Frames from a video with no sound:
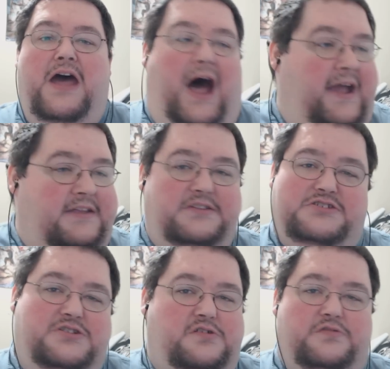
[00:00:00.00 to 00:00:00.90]
I get to
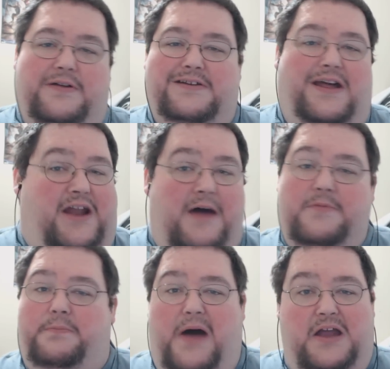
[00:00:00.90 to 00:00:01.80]
choose whether or not I'm
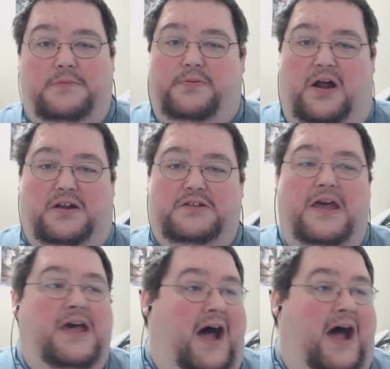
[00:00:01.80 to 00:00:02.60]
going to buy your product.